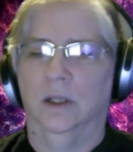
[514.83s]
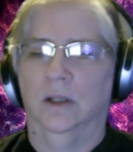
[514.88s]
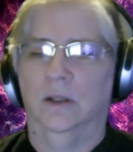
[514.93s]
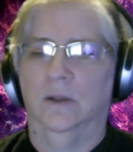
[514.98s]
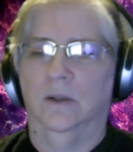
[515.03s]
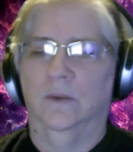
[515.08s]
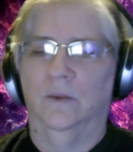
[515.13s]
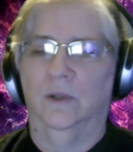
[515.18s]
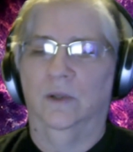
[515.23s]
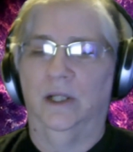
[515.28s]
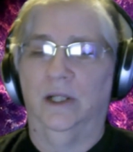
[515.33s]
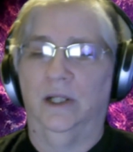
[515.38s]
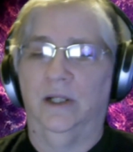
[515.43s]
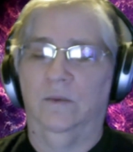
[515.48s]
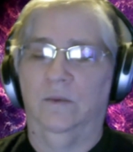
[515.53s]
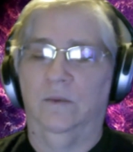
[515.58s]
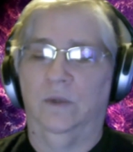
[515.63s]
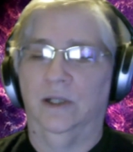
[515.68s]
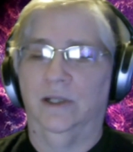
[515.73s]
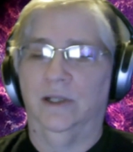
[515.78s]
Will
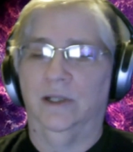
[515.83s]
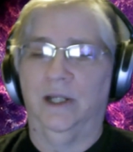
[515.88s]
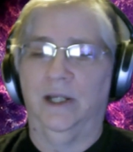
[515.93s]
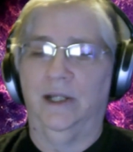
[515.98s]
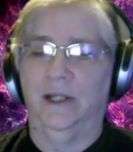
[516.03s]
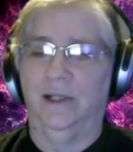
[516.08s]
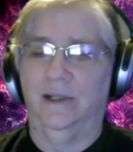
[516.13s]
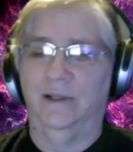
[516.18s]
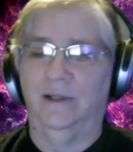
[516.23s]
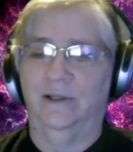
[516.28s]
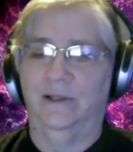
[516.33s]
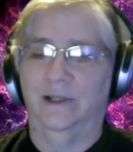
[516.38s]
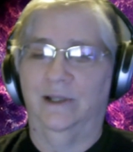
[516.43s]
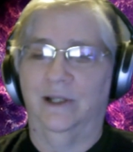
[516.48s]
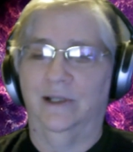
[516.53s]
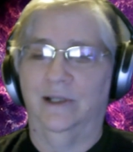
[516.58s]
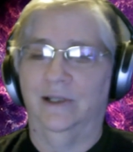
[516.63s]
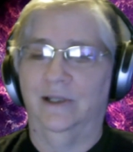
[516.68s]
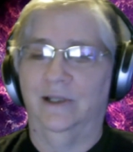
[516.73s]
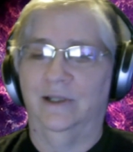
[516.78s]
anyone take this
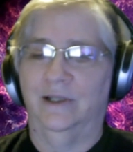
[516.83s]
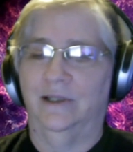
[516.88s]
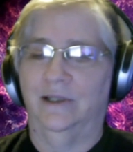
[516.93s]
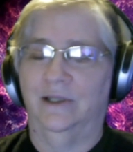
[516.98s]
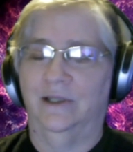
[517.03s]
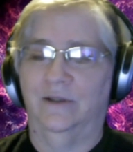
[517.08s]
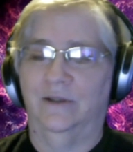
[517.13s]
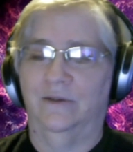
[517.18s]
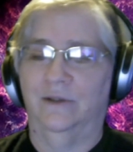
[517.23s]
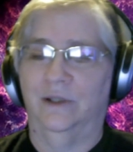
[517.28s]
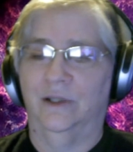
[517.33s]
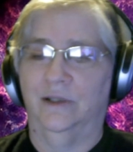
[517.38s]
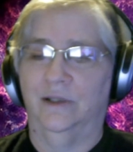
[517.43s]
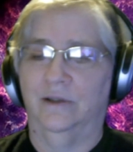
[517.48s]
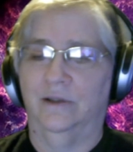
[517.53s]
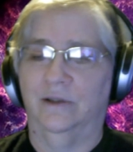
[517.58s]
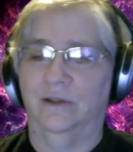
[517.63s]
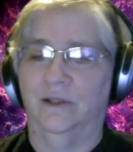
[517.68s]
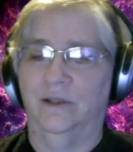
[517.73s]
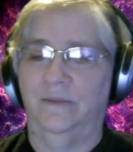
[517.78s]
idea
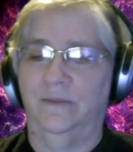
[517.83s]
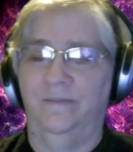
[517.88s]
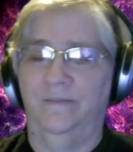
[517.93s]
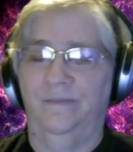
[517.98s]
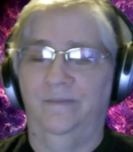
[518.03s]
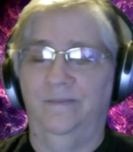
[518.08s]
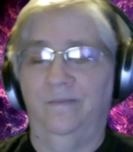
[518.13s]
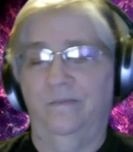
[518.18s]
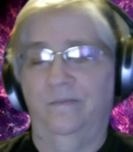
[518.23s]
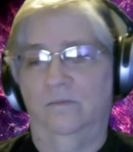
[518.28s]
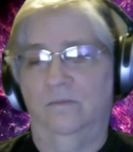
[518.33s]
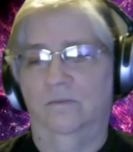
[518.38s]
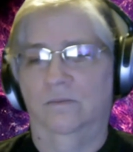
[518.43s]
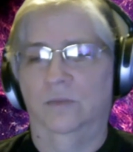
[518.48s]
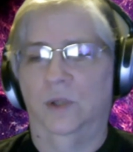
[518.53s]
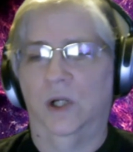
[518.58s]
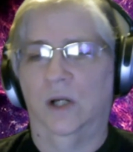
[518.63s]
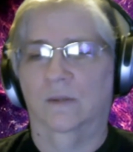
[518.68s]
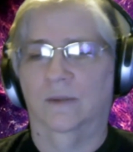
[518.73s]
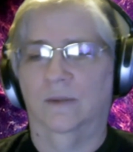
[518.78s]
seriously?
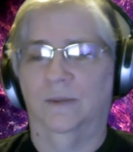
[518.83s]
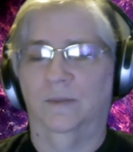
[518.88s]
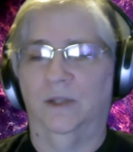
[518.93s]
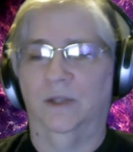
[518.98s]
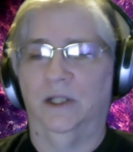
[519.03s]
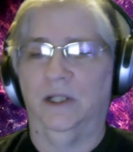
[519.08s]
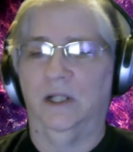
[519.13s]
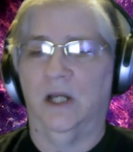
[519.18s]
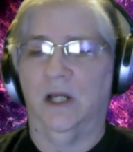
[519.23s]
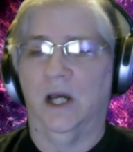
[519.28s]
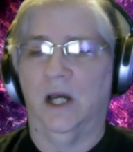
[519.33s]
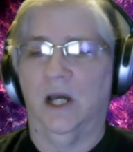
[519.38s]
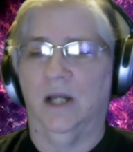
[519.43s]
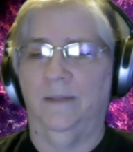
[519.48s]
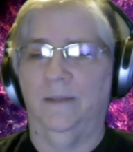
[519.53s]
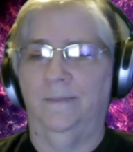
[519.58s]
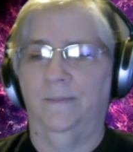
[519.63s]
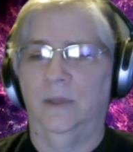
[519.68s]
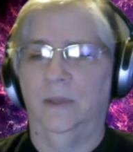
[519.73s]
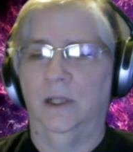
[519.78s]
Probably not.
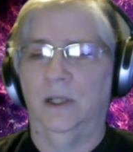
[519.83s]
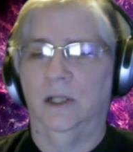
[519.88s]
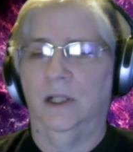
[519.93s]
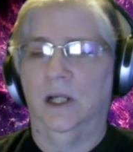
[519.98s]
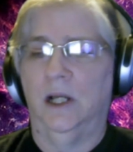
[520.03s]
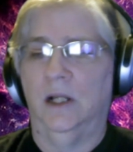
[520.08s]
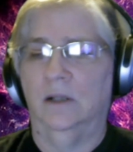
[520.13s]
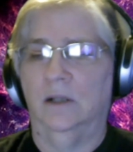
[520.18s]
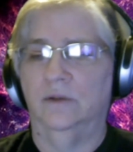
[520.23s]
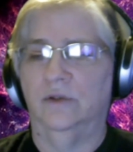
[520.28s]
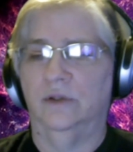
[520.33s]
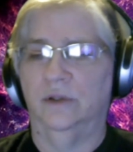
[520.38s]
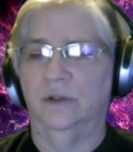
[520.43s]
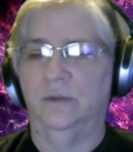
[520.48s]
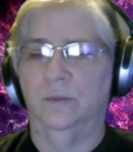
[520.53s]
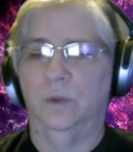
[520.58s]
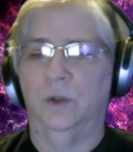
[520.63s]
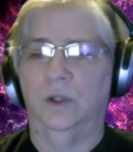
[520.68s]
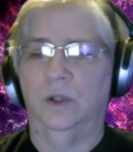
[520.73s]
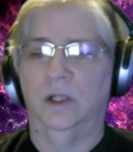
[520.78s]
I'll just
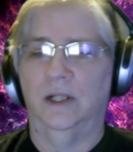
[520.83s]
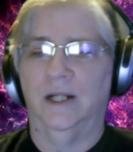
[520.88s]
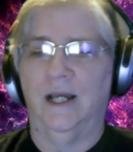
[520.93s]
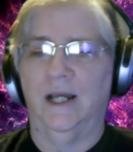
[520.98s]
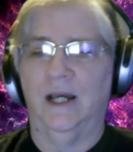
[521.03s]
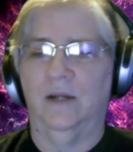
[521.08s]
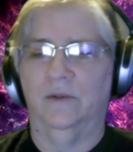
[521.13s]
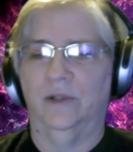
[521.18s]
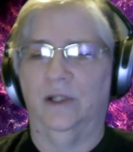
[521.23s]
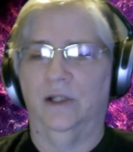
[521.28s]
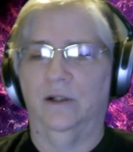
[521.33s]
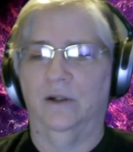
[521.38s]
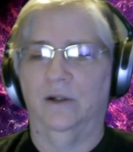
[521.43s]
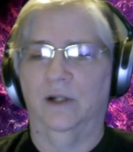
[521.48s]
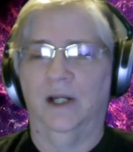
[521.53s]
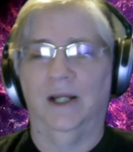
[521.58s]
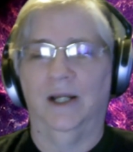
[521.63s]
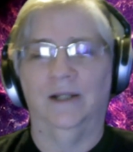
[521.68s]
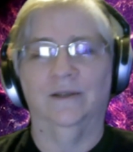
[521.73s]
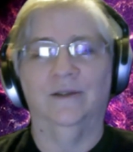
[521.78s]
put it out
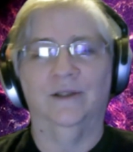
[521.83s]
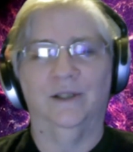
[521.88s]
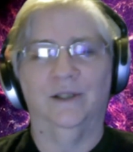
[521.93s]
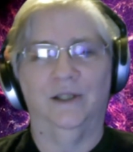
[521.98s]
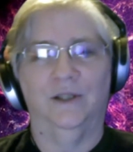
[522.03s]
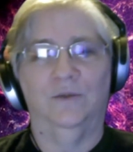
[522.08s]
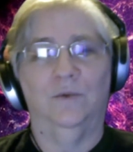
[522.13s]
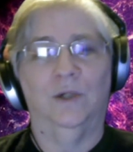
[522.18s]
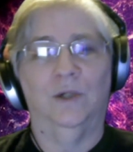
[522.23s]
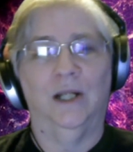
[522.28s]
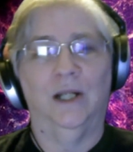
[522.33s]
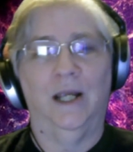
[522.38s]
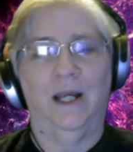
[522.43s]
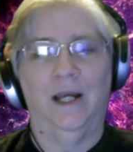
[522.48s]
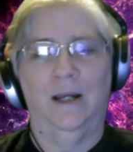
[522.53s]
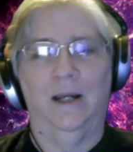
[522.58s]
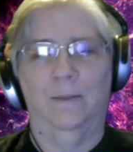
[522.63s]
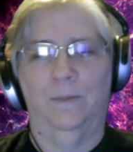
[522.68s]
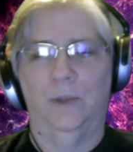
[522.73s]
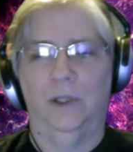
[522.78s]
there and see what
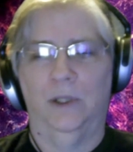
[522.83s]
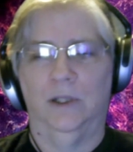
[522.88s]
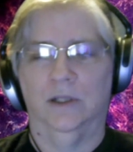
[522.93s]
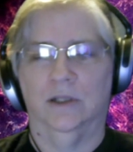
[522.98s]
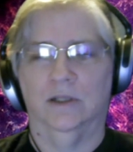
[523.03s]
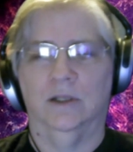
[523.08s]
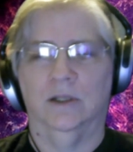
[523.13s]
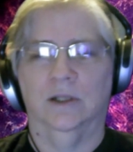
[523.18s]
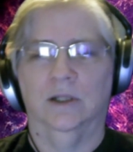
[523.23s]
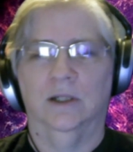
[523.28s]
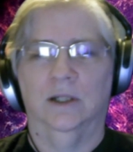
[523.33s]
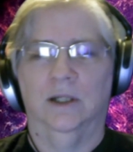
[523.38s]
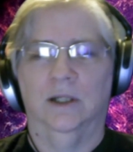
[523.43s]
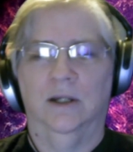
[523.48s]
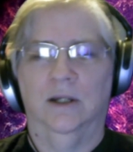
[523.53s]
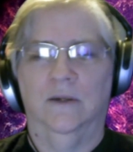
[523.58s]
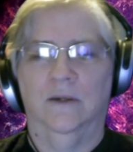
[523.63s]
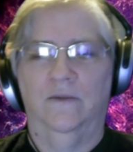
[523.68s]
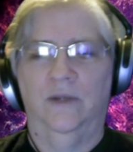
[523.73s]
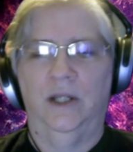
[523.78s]
happens.
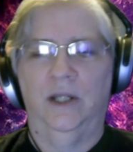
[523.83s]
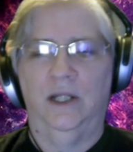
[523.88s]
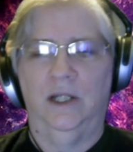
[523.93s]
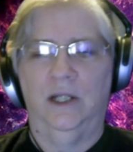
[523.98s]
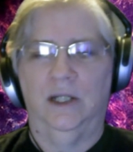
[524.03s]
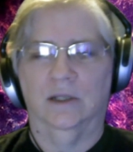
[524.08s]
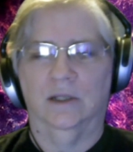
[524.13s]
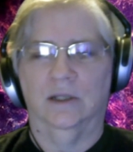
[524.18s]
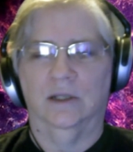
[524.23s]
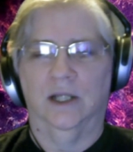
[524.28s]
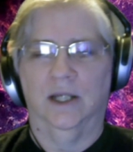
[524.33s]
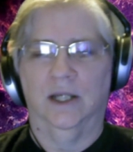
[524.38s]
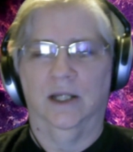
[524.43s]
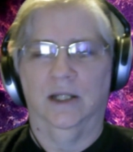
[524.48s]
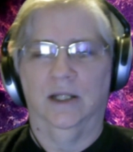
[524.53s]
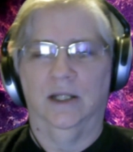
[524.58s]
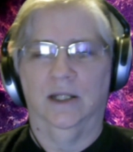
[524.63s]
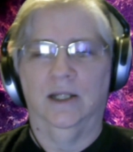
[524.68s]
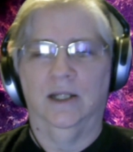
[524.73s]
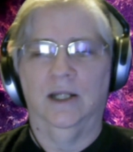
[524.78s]
Phoenix
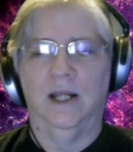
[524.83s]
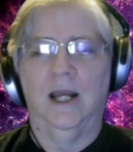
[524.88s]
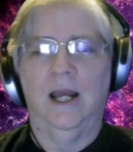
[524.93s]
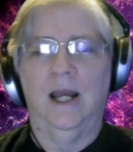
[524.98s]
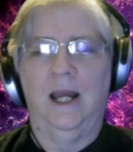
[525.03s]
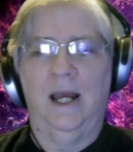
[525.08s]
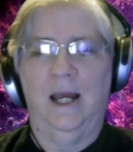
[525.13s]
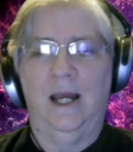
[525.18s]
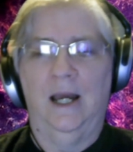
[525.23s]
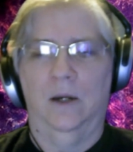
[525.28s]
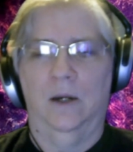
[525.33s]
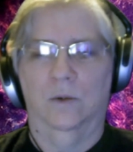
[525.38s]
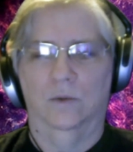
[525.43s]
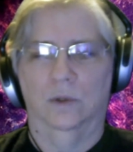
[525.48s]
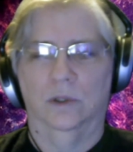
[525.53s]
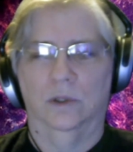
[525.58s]
Lady, out.